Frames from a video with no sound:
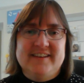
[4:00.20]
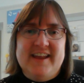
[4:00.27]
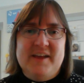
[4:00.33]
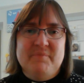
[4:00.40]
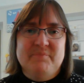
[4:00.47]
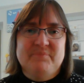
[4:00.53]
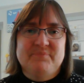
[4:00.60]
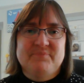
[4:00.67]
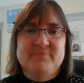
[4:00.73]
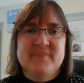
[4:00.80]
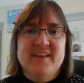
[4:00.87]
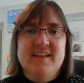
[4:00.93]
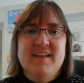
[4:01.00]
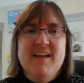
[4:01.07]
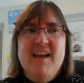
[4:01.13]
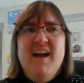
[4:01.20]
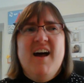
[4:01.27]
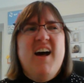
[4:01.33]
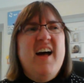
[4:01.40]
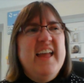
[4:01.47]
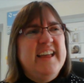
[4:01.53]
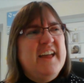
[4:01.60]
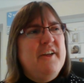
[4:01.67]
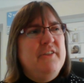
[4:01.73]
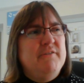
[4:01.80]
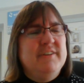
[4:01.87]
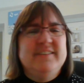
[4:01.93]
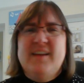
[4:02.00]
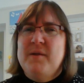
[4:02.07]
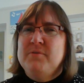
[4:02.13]
in it. I go
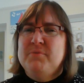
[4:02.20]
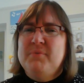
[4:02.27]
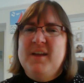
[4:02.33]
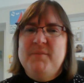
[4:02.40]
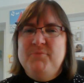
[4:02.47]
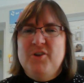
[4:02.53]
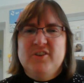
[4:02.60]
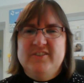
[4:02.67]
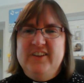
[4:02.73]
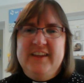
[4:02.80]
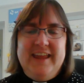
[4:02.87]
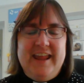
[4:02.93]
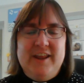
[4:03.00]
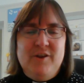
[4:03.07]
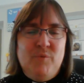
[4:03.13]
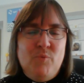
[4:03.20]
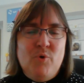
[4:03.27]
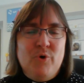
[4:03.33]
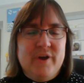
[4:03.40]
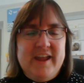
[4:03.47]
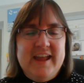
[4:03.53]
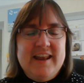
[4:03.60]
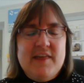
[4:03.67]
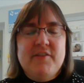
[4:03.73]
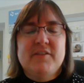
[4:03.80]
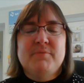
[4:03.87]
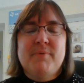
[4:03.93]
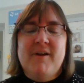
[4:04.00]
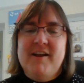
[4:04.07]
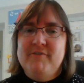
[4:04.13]
three times when I'm not too keen on walking and others
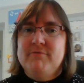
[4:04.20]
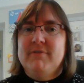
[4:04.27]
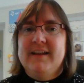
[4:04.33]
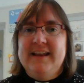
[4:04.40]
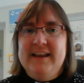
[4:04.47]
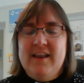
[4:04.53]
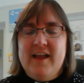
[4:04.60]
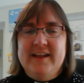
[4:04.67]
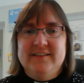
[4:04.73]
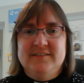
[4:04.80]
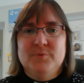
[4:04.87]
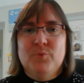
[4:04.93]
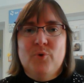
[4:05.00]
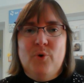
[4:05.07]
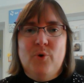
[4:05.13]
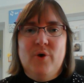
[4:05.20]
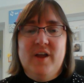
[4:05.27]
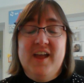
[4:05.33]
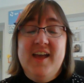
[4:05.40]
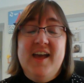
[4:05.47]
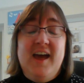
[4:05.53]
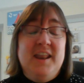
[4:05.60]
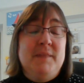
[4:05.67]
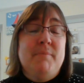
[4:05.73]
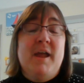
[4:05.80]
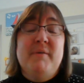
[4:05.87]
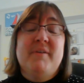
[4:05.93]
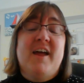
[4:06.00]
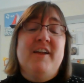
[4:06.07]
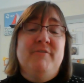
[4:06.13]
where I really like to walk. At the
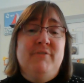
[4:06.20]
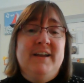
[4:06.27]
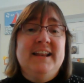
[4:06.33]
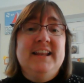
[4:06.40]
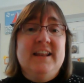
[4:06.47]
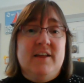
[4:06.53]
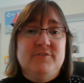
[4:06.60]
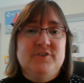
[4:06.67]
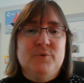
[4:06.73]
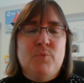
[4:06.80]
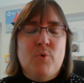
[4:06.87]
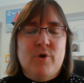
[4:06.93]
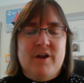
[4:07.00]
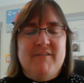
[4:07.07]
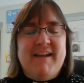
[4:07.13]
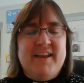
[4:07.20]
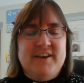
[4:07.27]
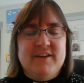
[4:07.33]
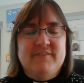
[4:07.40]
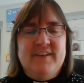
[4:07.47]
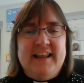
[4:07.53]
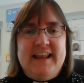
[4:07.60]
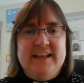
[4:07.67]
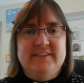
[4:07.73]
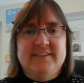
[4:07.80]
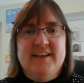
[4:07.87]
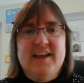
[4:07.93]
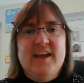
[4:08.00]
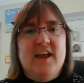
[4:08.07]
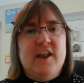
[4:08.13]
moment, I really love to walk around our
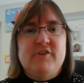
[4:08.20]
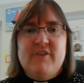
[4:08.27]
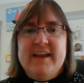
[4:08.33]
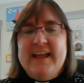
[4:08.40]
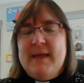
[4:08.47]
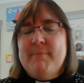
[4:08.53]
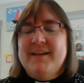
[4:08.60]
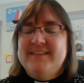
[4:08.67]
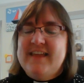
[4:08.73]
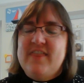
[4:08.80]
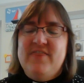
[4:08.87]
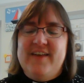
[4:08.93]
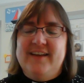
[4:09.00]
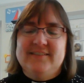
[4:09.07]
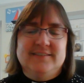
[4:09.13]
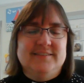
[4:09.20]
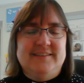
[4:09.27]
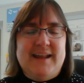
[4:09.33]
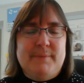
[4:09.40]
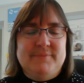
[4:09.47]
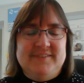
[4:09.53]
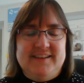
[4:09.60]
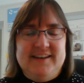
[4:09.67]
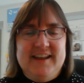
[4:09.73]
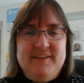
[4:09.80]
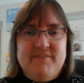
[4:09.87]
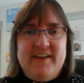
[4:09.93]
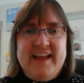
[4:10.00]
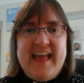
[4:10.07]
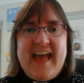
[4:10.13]
village. I try and get my 10,000 steps in
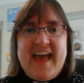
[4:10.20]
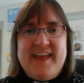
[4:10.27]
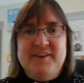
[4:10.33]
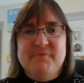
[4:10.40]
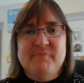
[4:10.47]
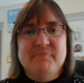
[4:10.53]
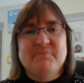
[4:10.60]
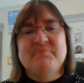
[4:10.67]
if I can.